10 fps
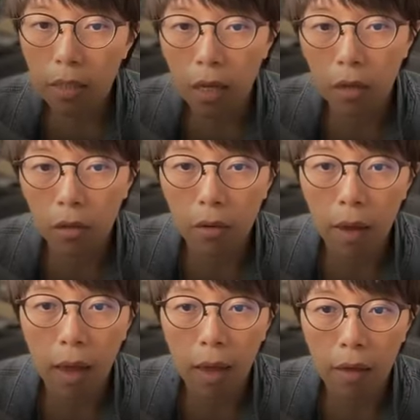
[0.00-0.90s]
take a
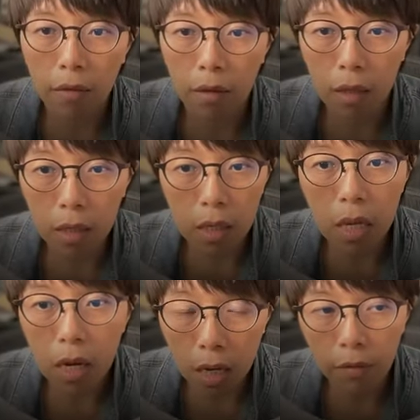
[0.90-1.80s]
look at the
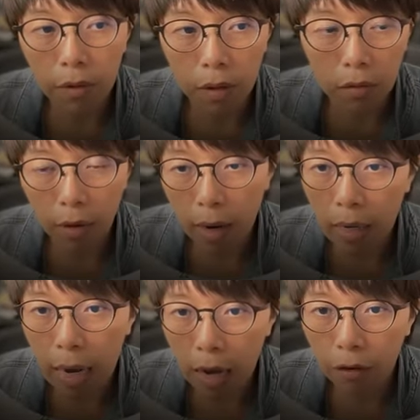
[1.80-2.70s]
key level
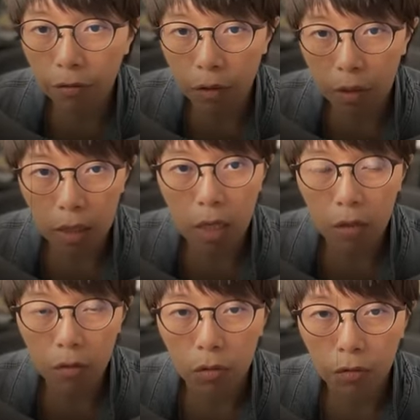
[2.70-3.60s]
right now for
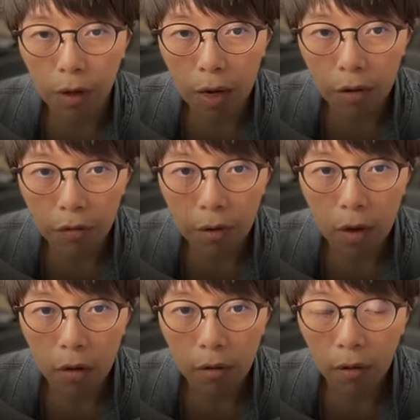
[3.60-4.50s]
Nikkei 225.
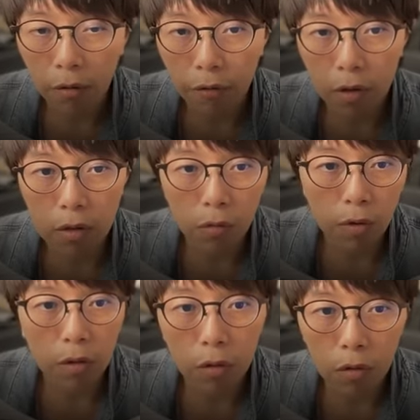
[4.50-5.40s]
Of course,
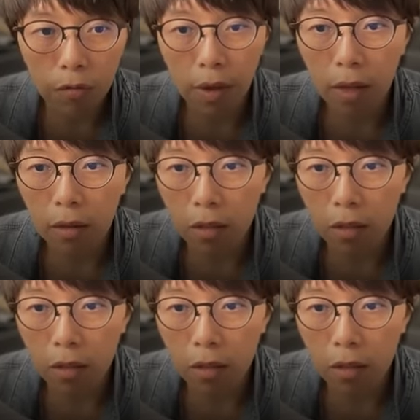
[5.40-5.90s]
we know that the